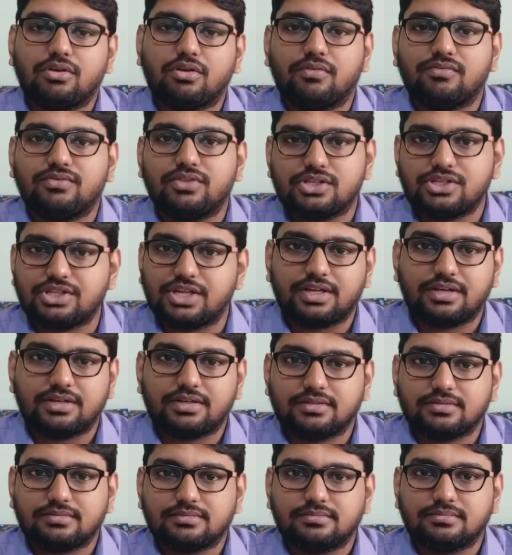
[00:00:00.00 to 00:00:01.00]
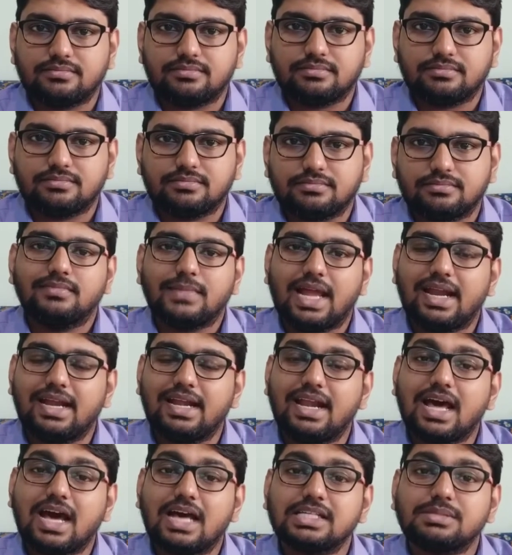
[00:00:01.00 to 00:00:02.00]
of the check.
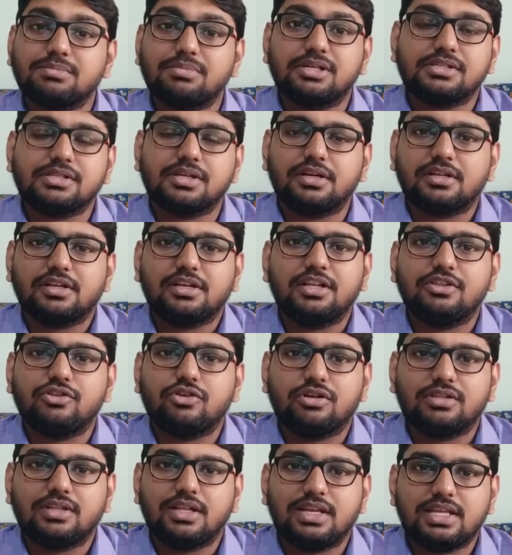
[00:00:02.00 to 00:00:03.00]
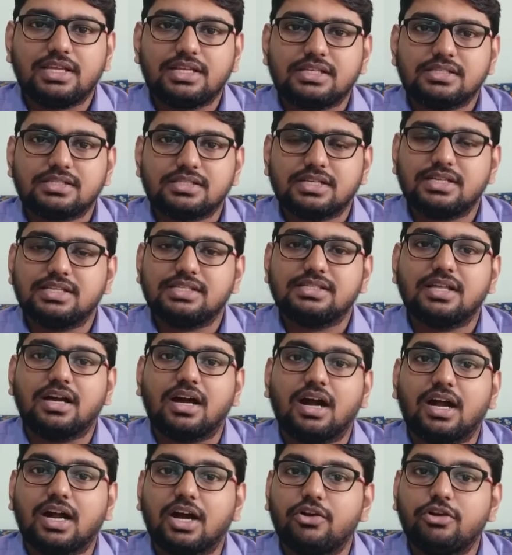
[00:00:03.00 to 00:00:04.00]
And last but certainly not the least is
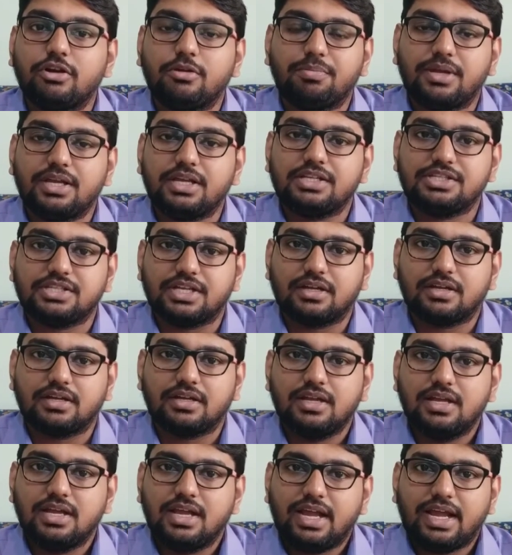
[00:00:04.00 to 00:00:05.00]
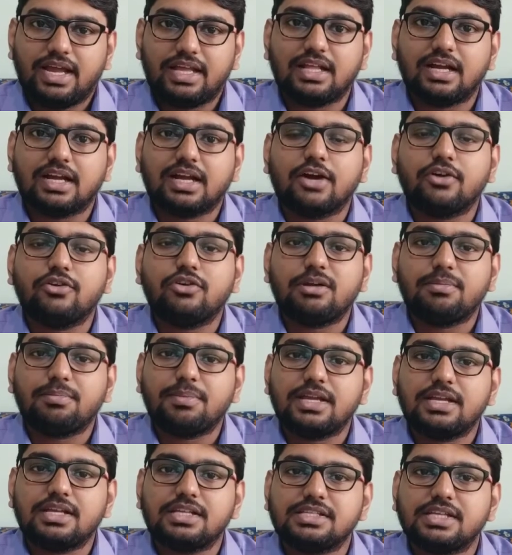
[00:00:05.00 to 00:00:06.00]
the account payee check. An account
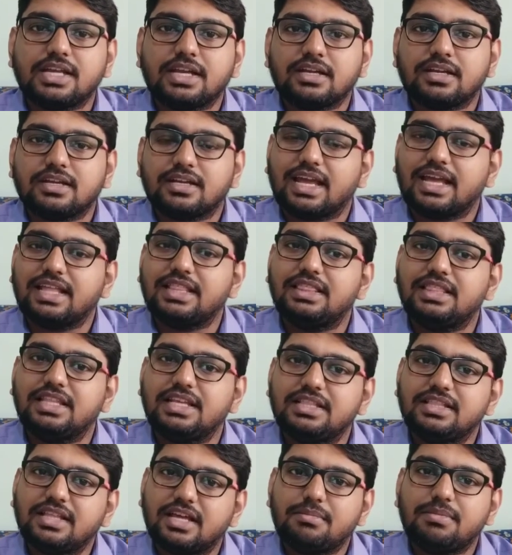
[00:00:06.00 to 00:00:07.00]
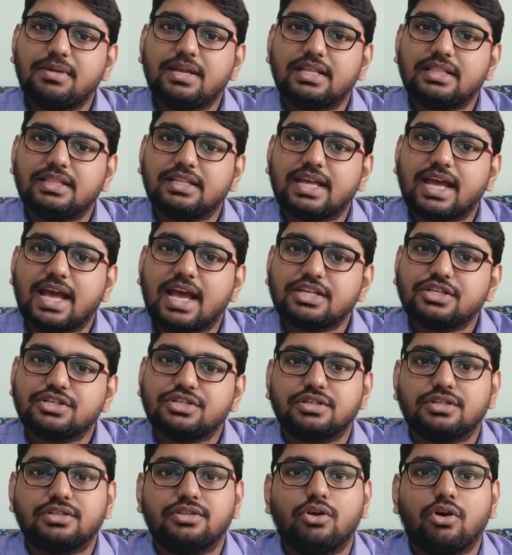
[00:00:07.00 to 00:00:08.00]
payee check can neither be
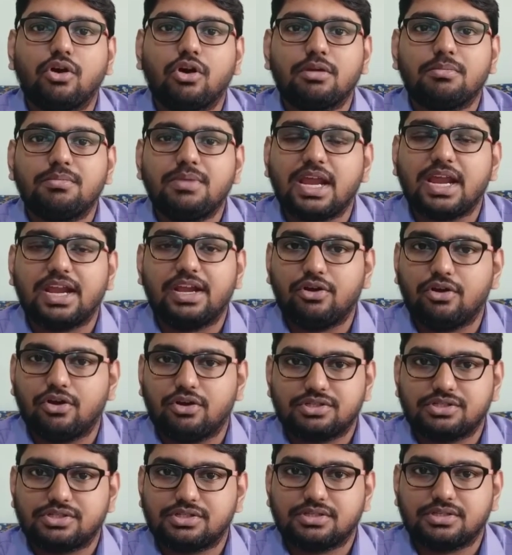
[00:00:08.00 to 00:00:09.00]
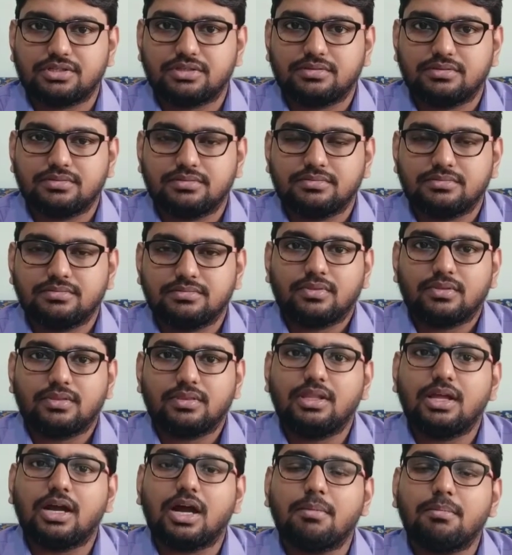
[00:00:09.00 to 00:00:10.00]
encashed nor be endorsed.
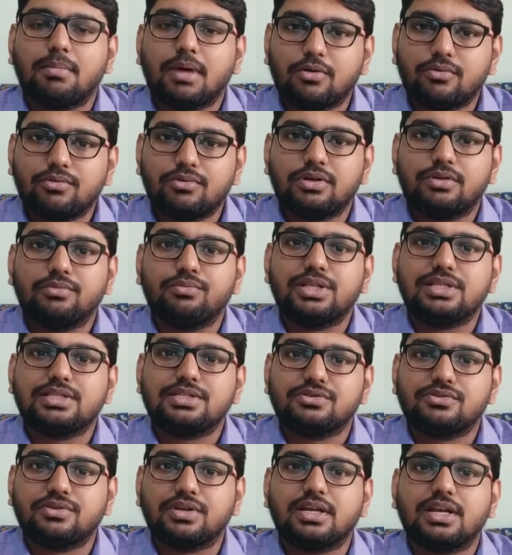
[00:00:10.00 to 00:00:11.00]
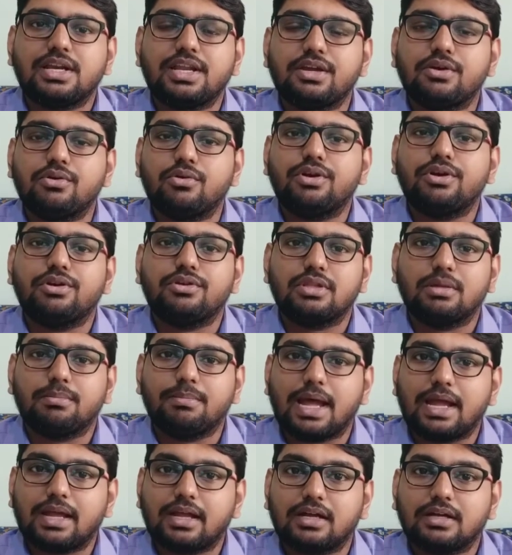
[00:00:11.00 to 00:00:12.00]
The amount will strictly go into the
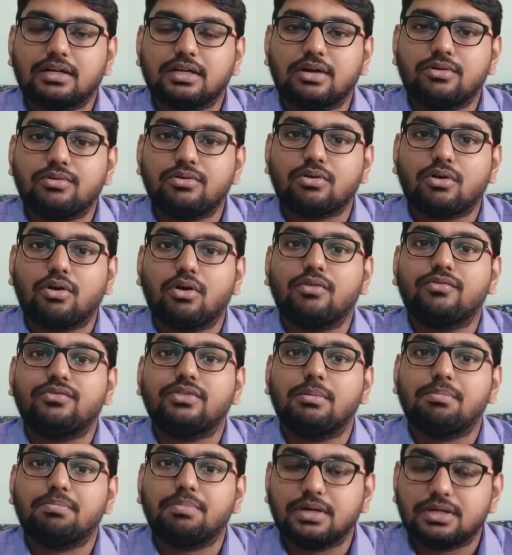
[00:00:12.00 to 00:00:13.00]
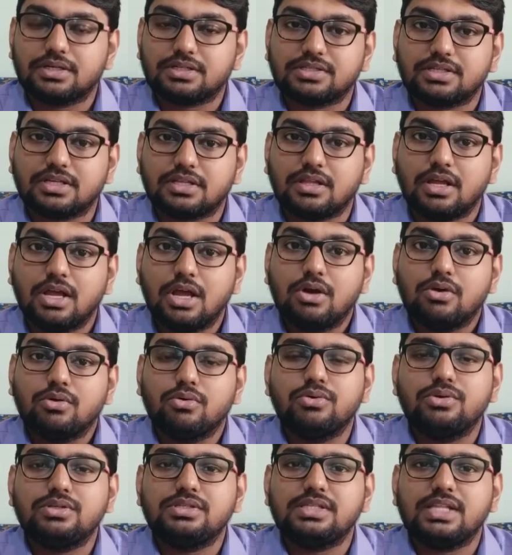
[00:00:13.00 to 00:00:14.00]
bank account of the person
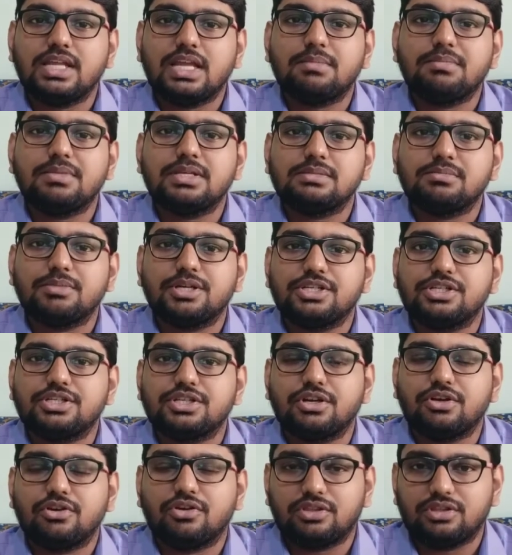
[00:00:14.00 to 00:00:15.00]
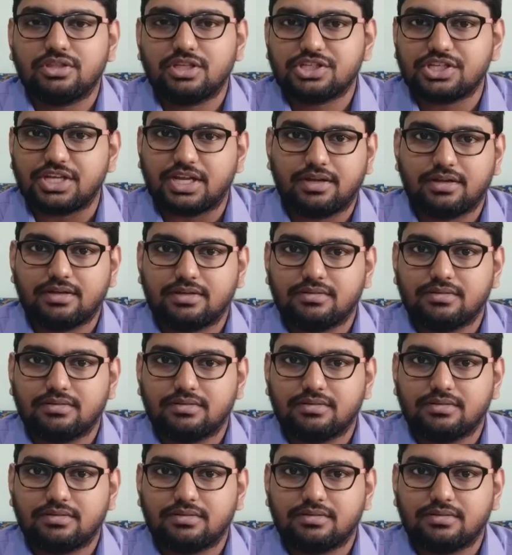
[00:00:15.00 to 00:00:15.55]
whose name is mentioned on the check.